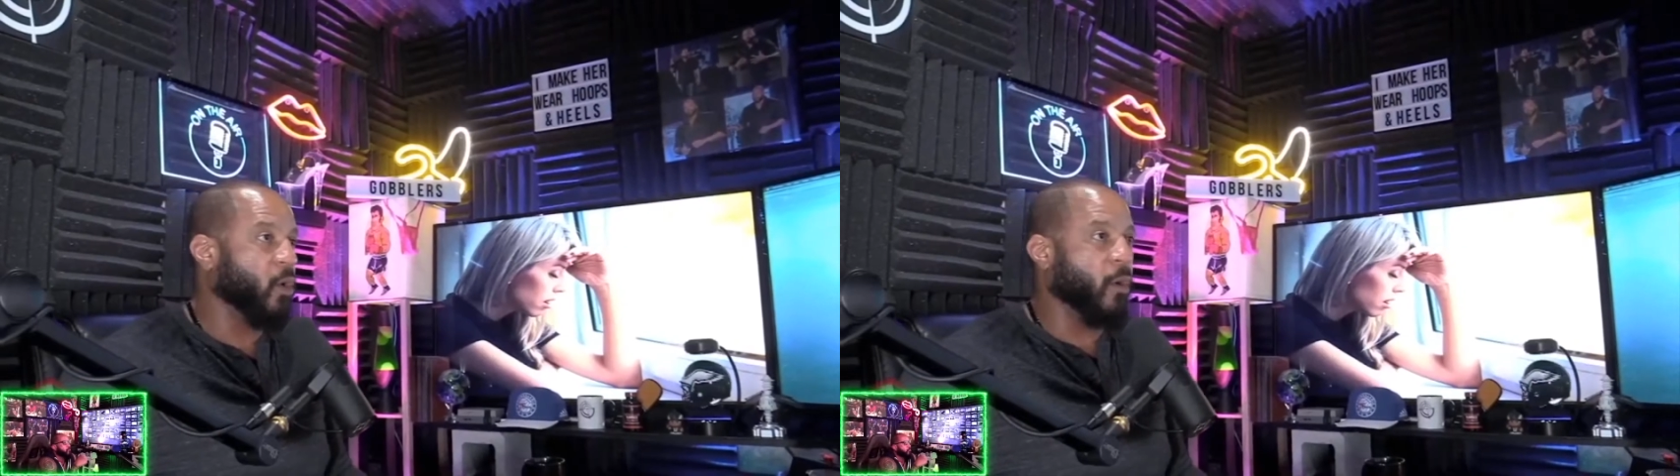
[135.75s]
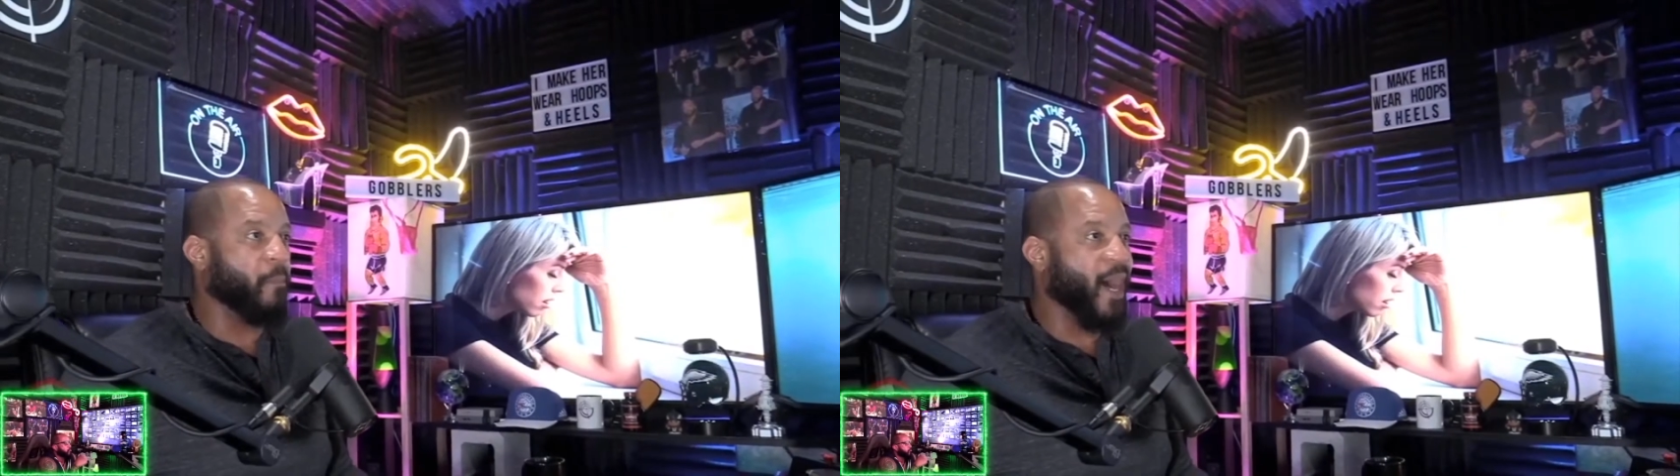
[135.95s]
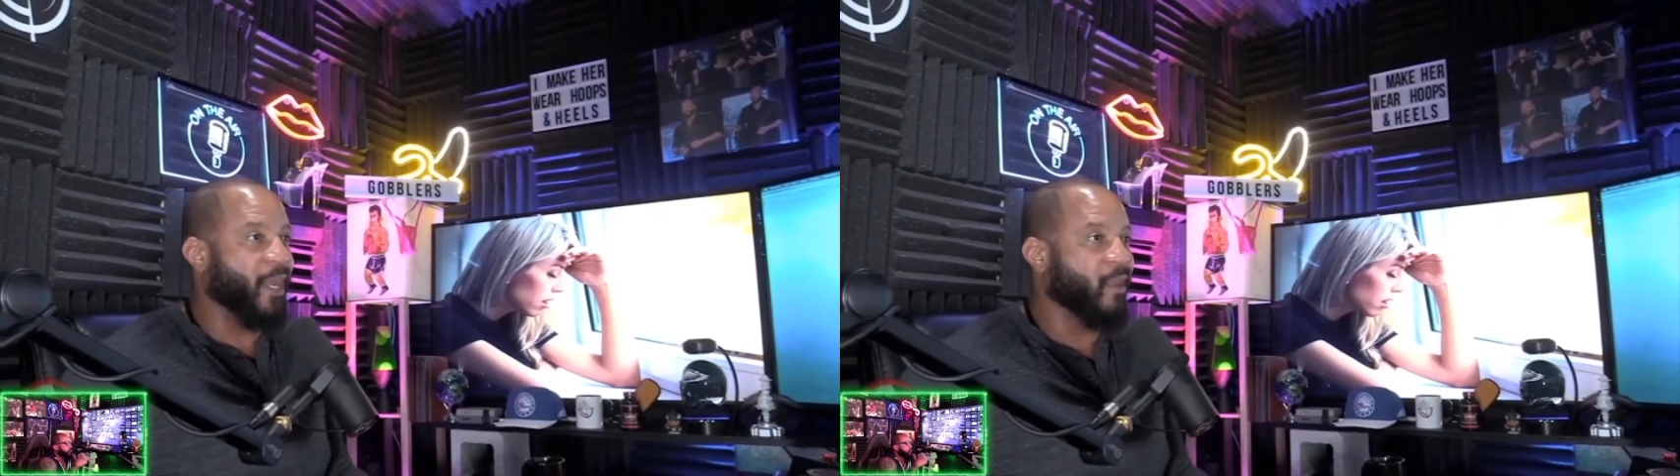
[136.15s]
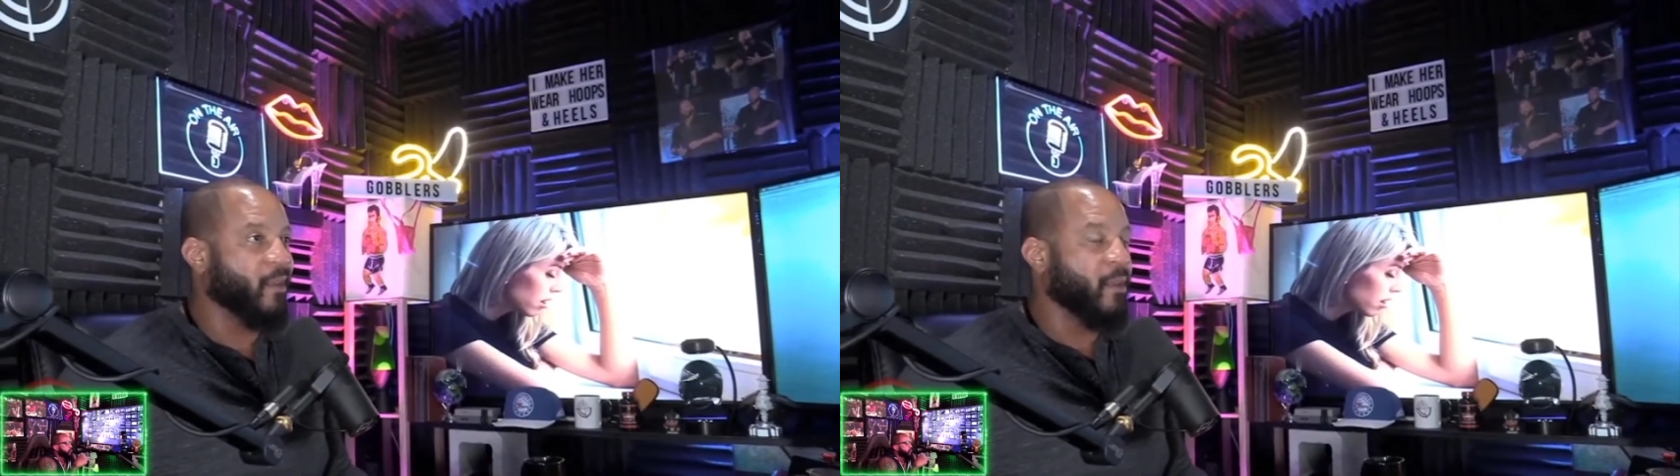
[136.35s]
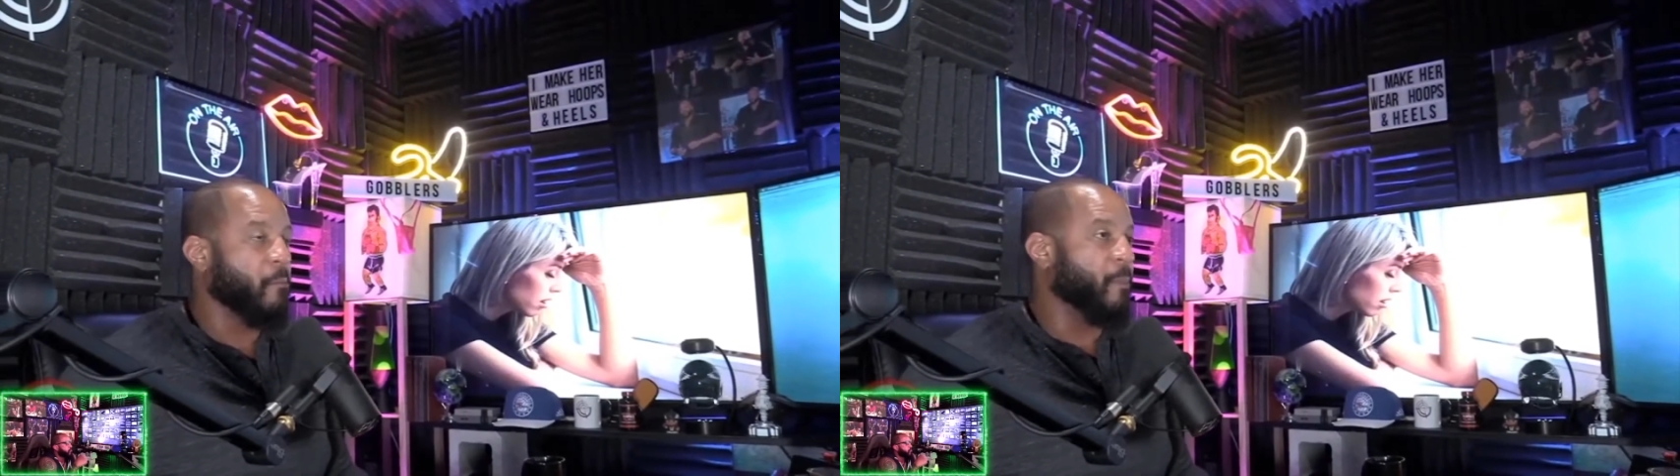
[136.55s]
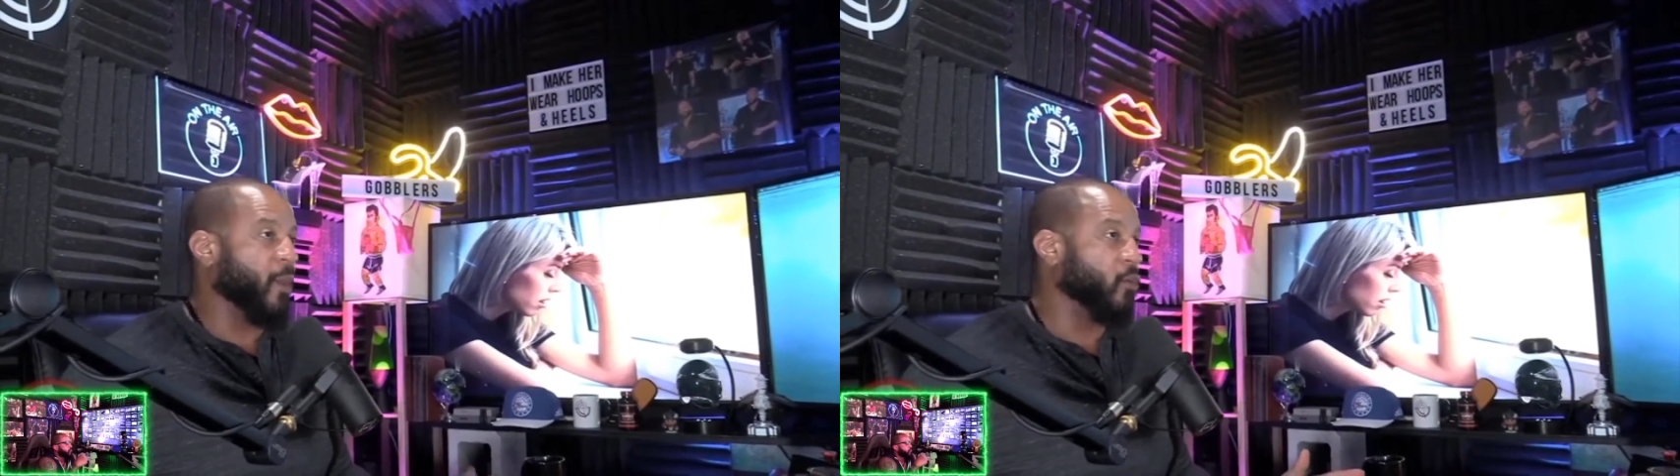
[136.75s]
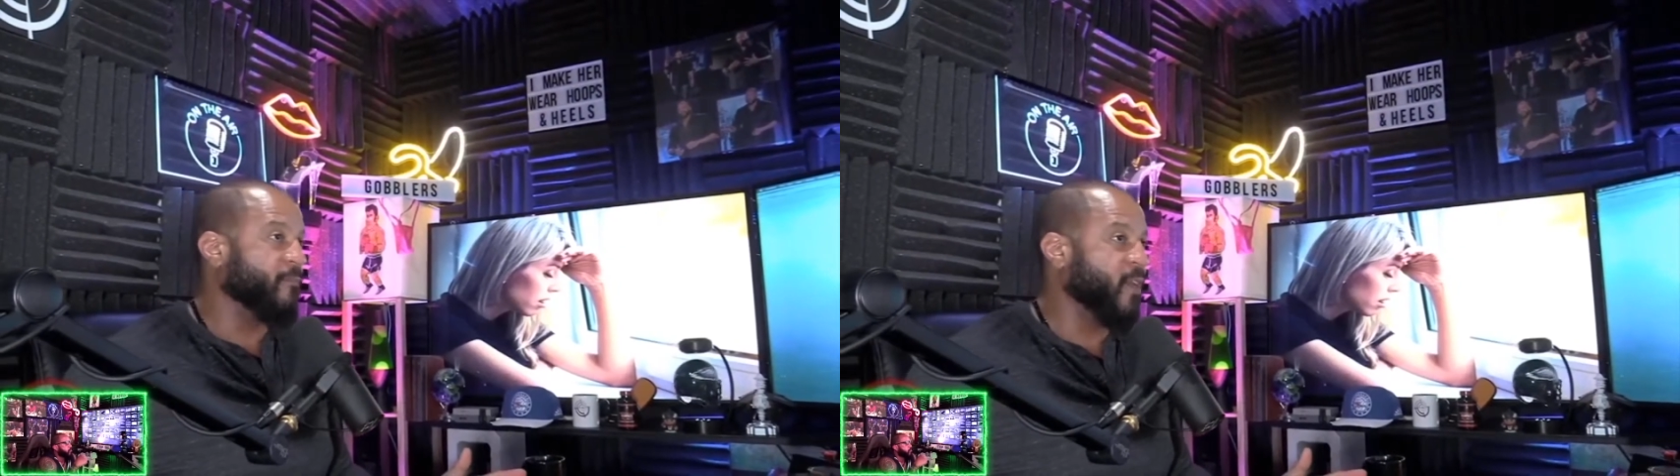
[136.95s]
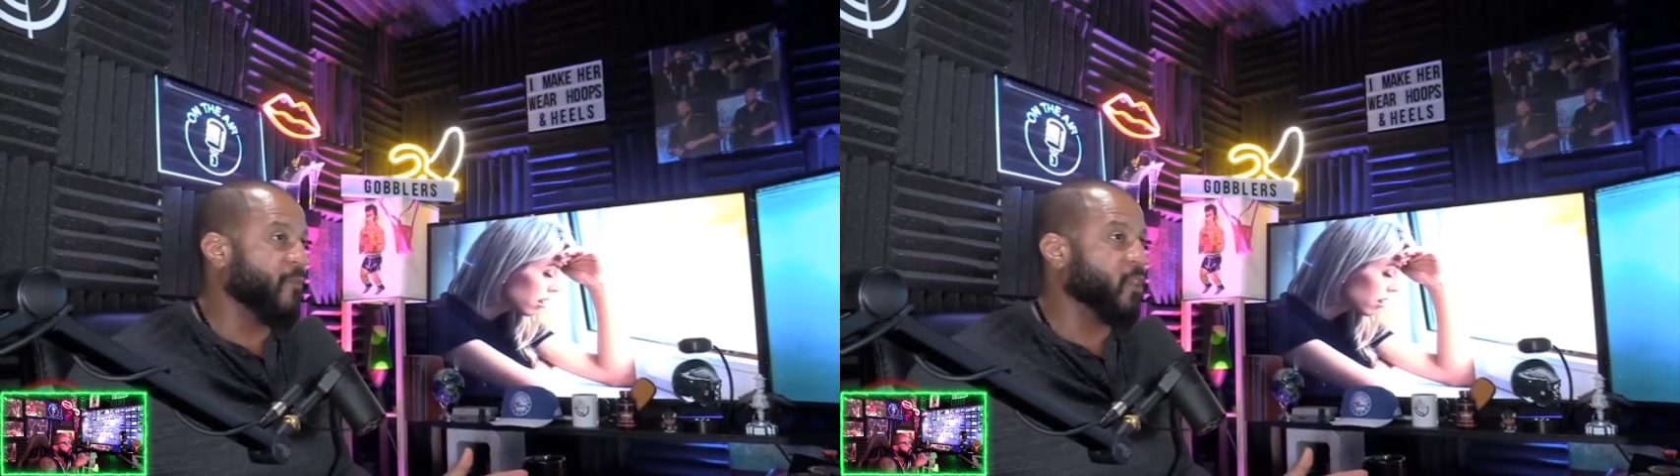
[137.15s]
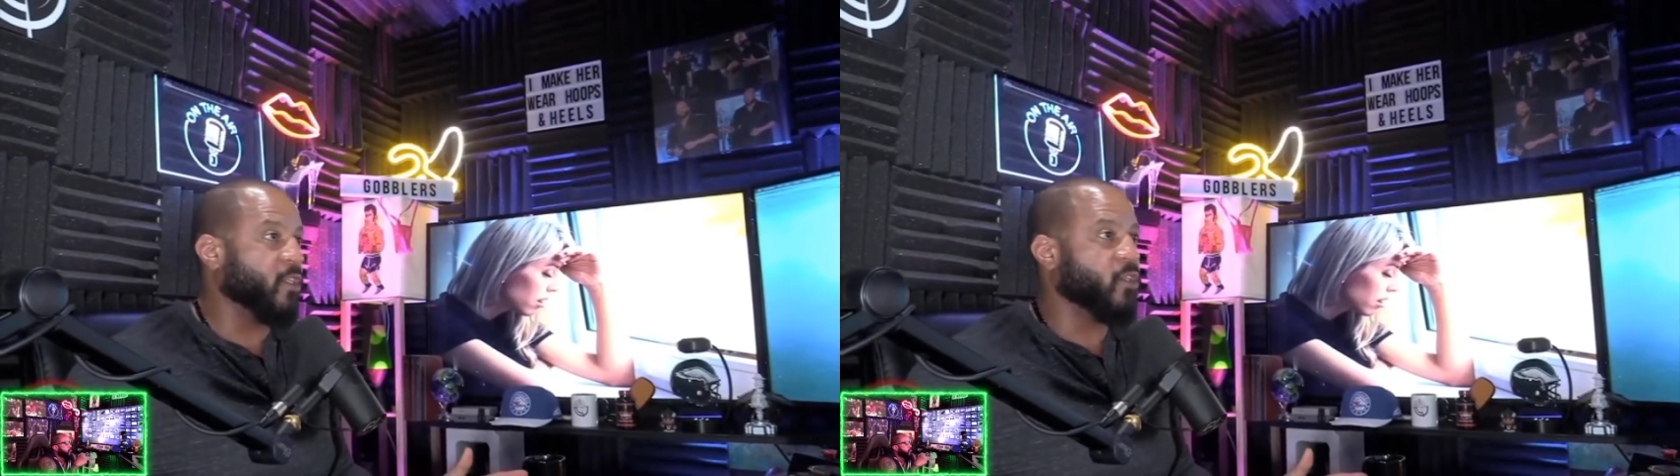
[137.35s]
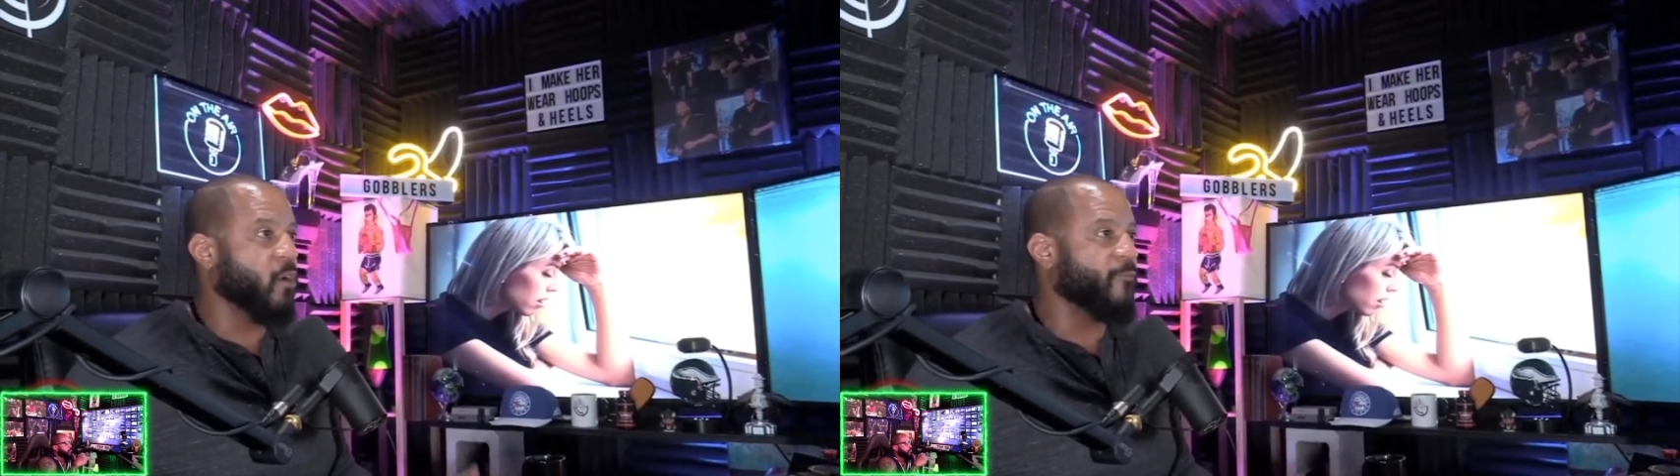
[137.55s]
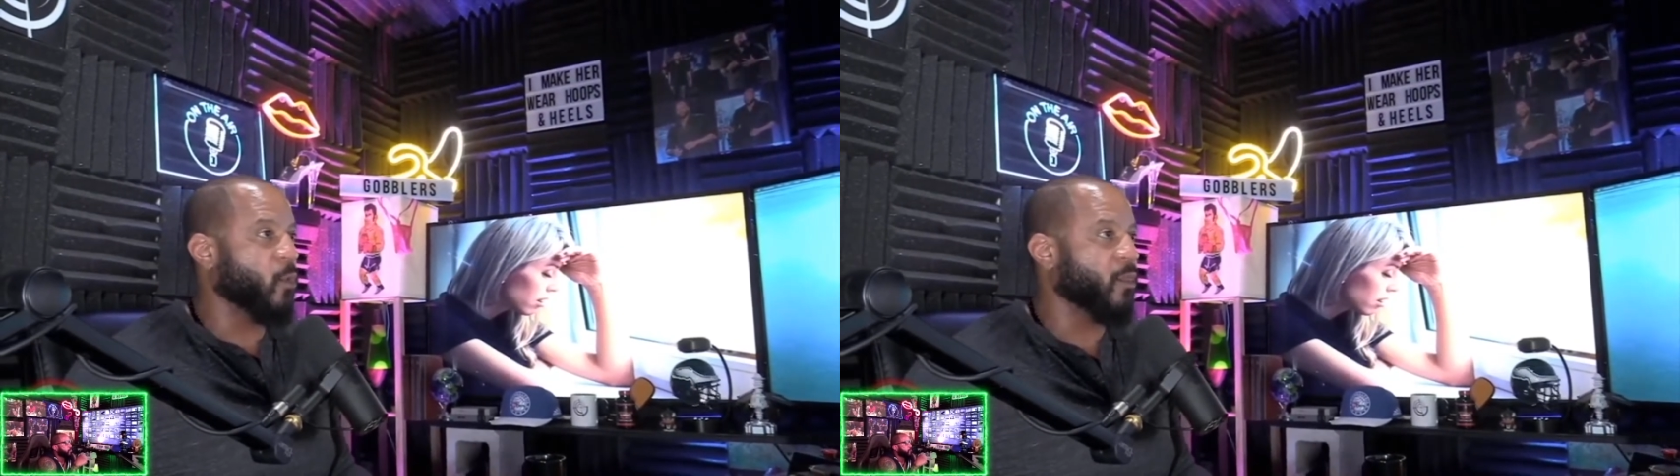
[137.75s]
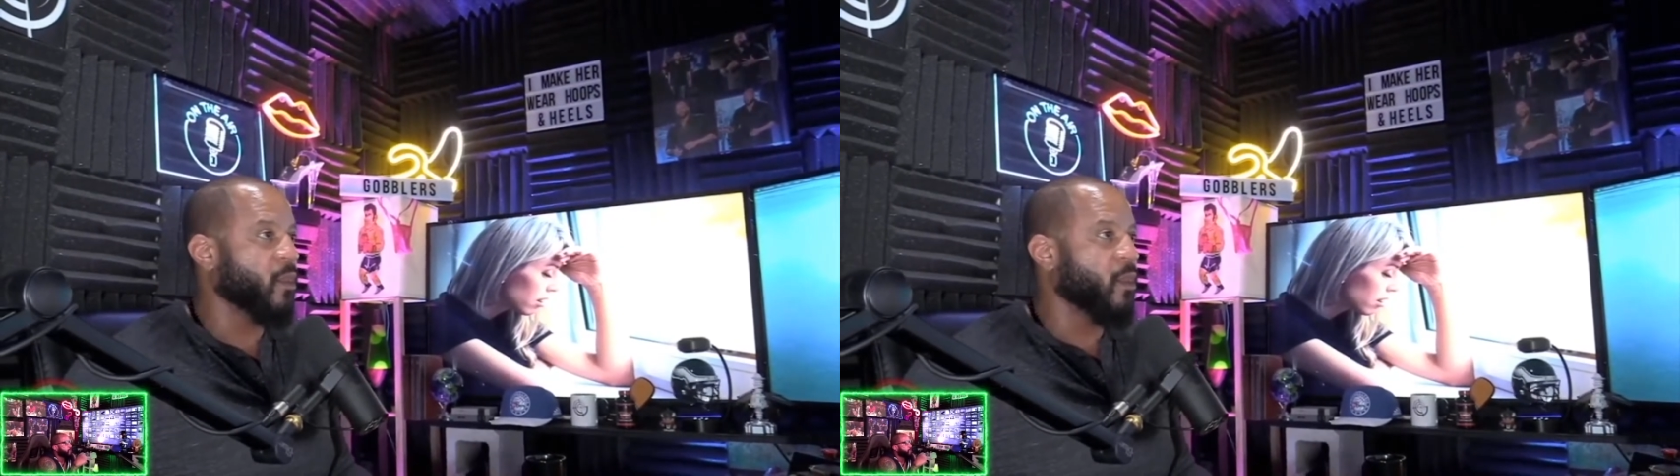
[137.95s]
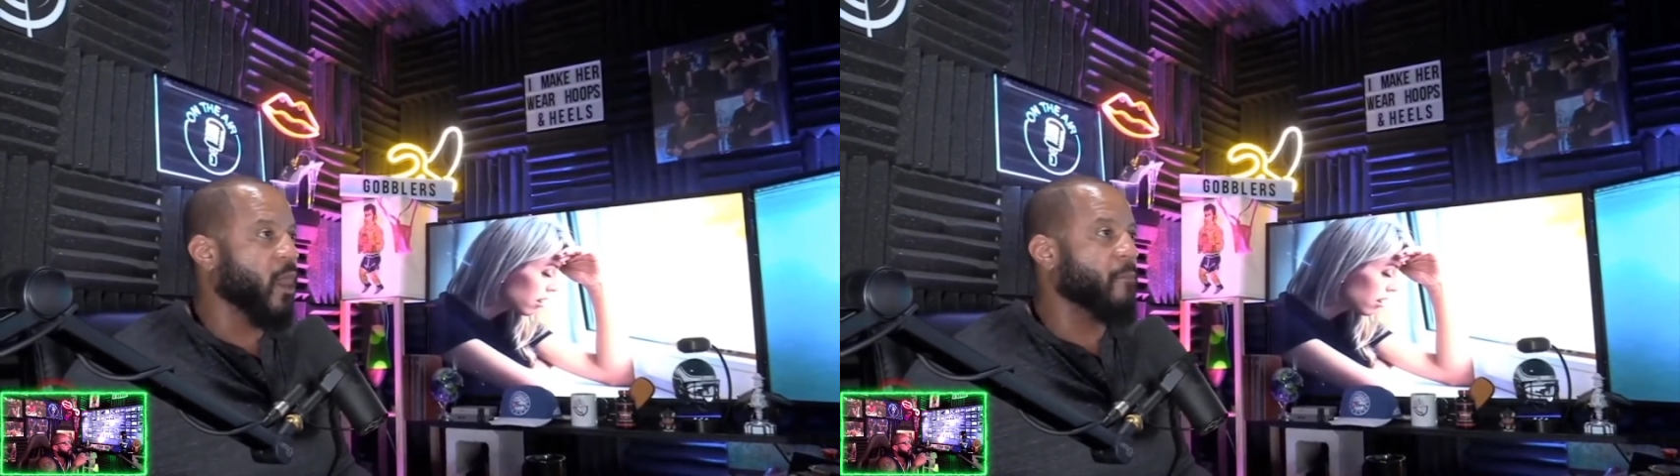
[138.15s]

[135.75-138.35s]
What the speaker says: her body, bedroom favors, and so forth,